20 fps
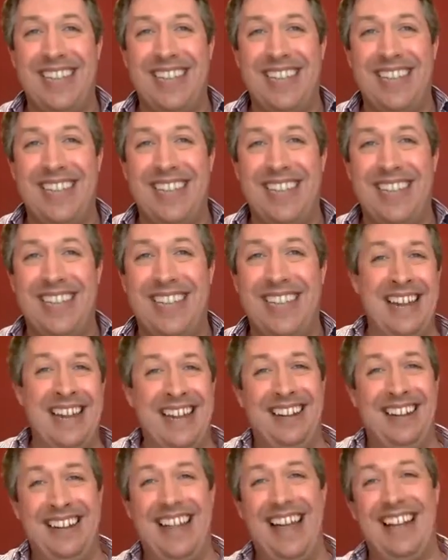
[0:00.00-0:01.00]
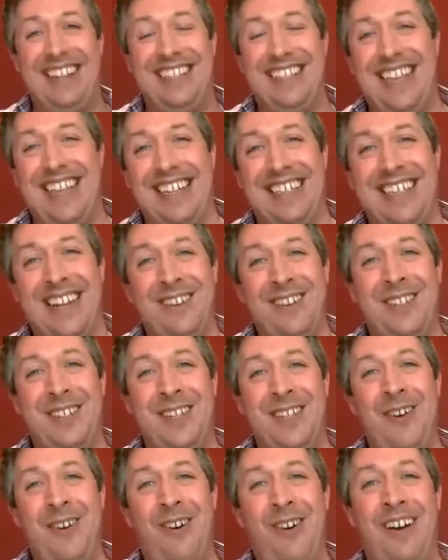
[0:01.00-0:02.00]
I know, Neil, that's close
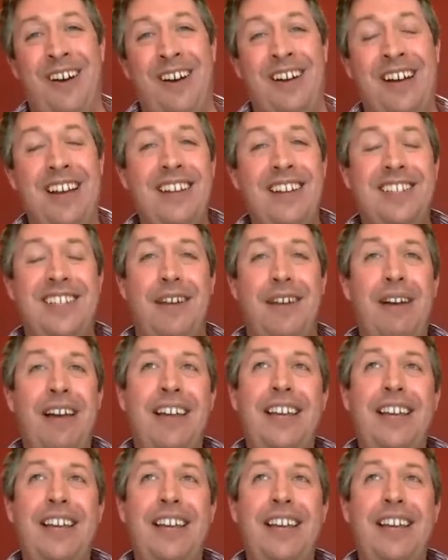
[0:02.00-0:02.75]
to your heart. So,